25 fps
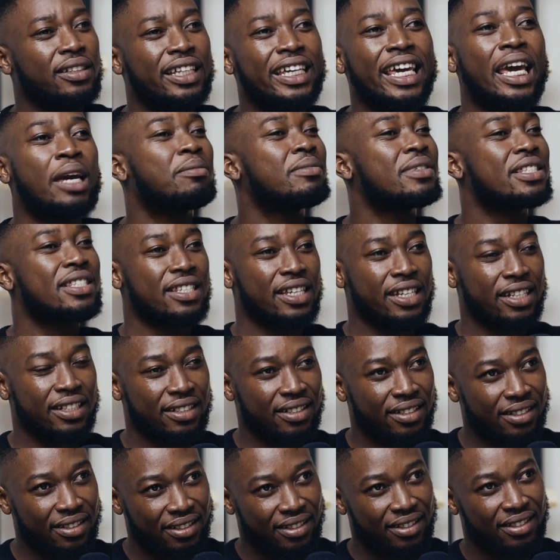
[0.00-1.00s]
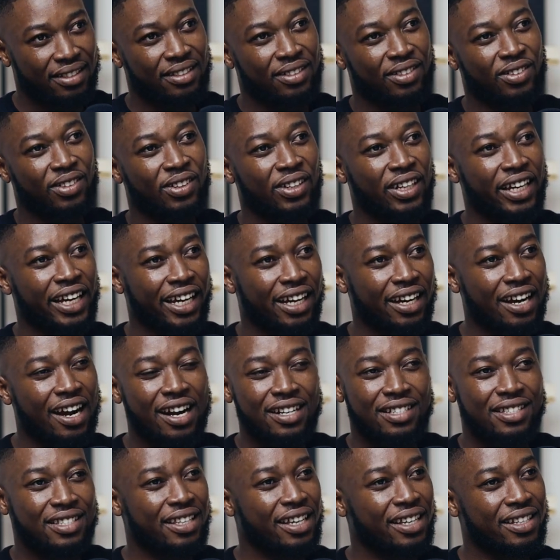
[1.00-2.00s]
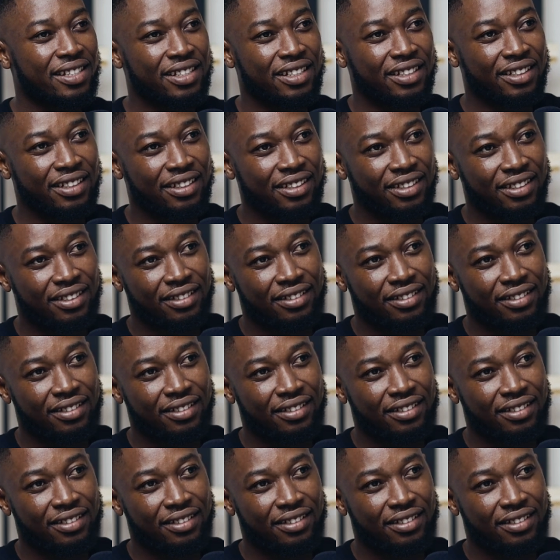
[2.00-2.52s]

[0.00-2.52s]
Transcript: game scenes on like ArtStation